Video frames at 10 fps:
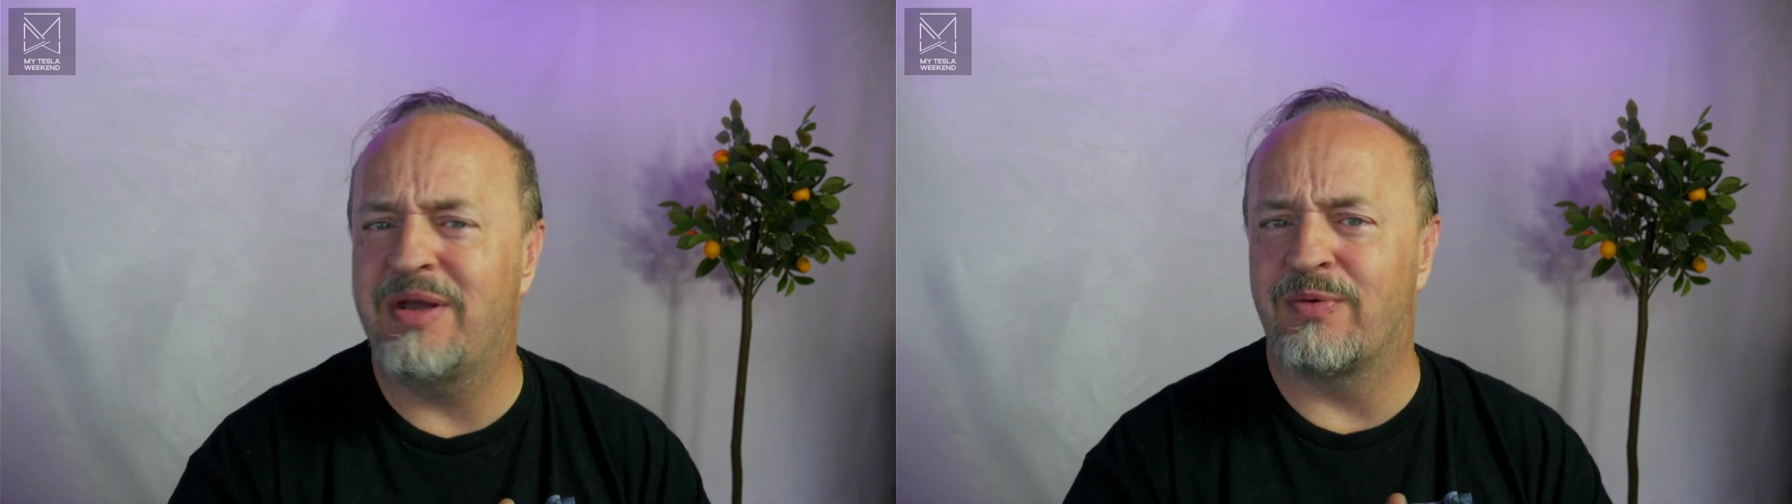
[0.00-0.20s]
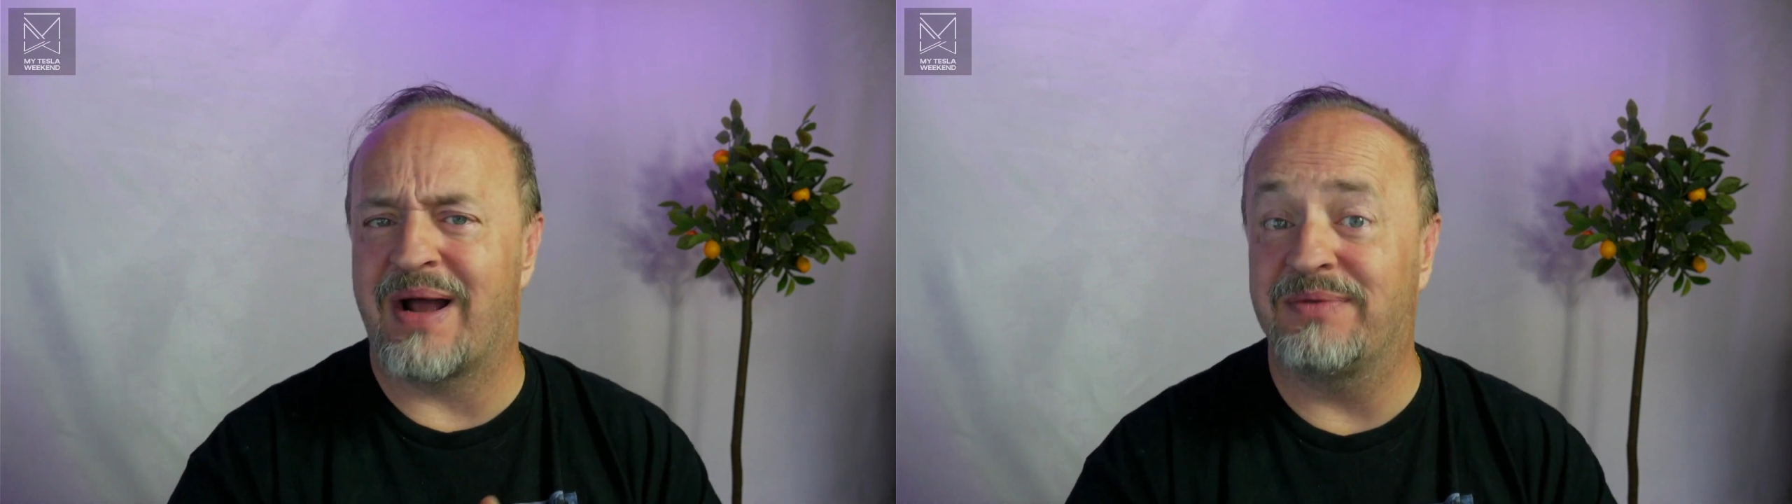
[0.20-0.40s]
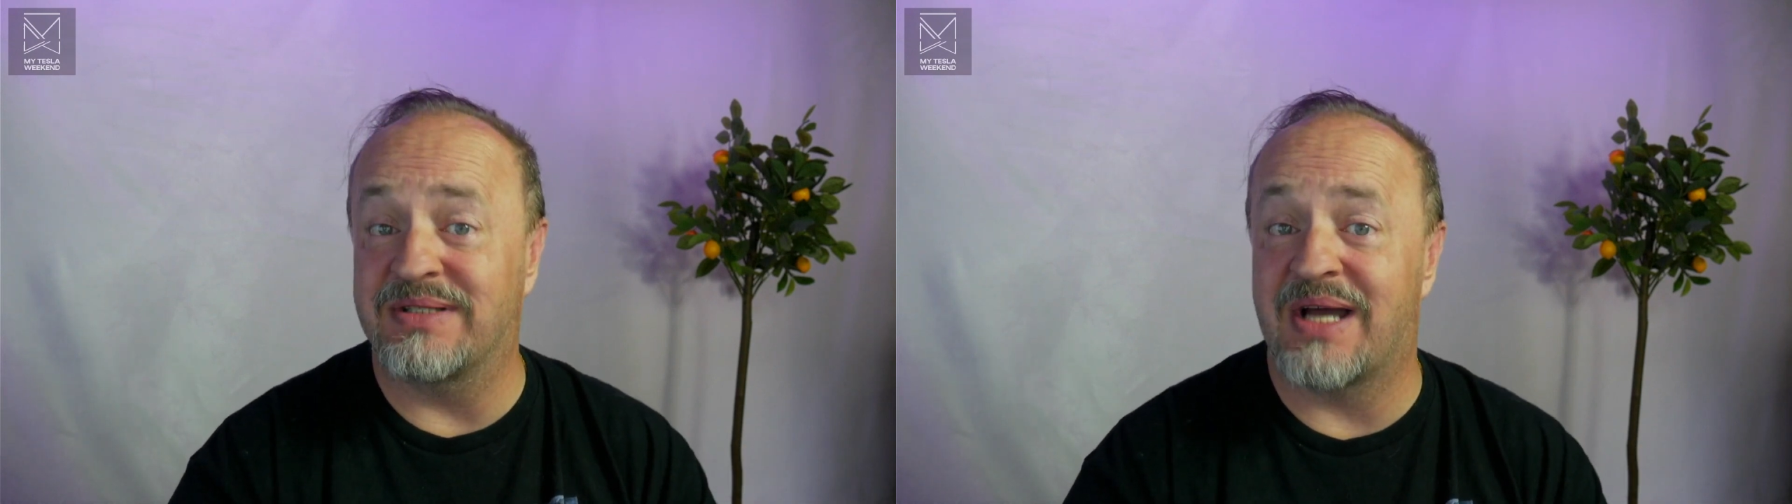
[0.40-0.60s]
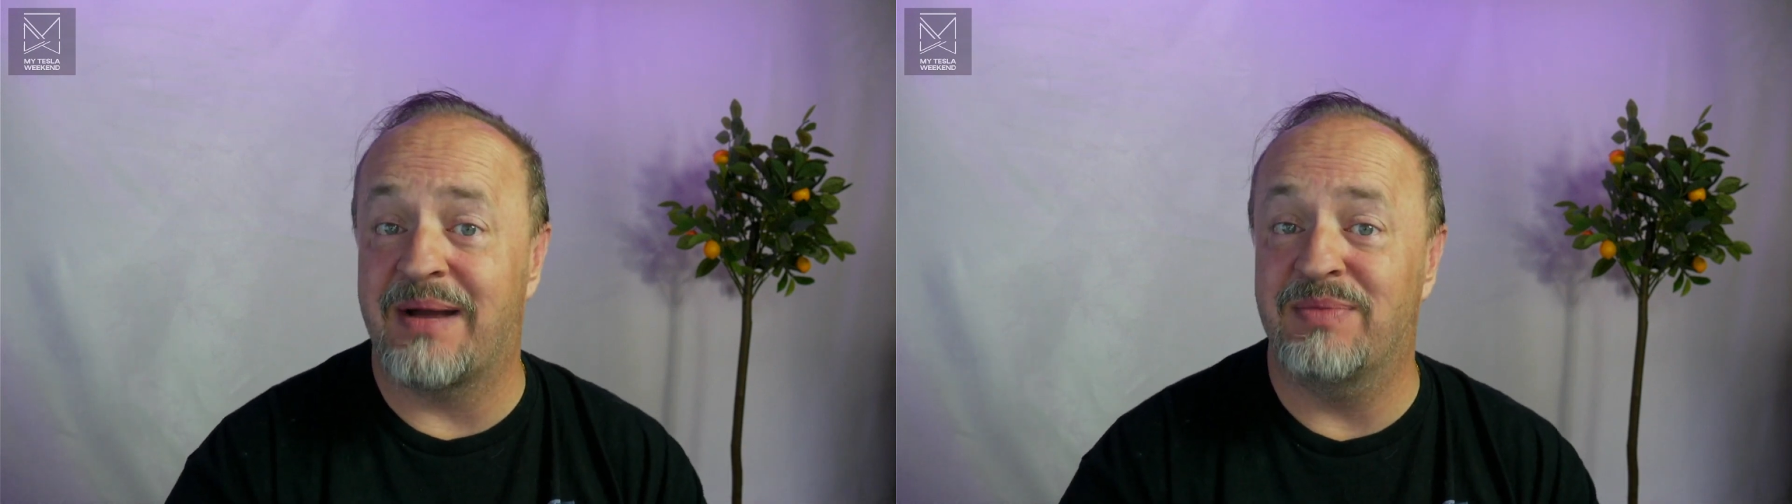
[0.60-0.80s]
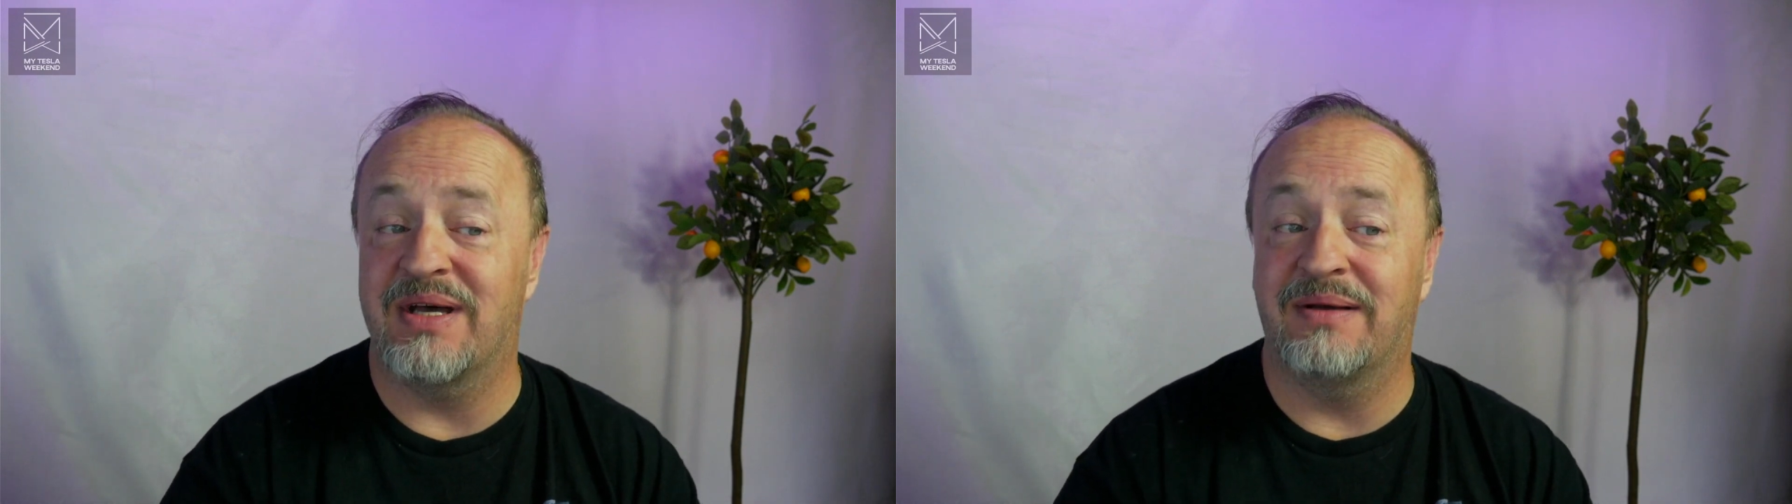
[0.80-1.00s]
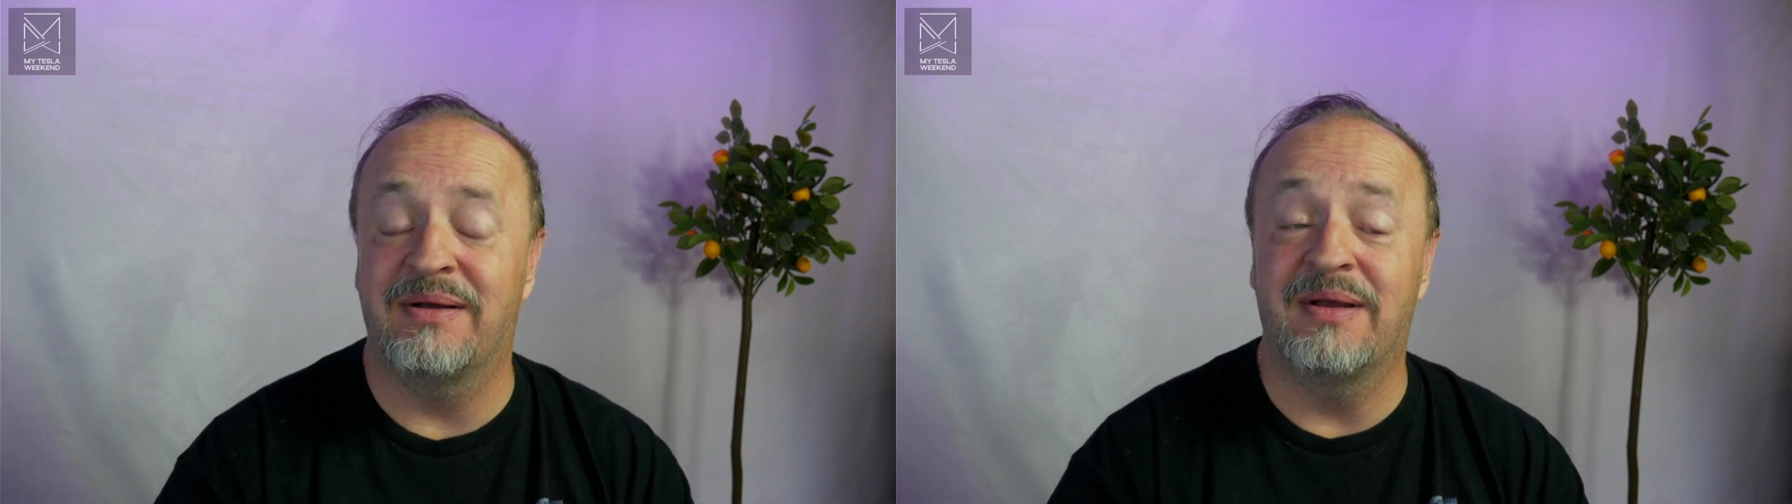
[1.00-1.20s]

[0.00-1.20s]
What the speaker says: around the time the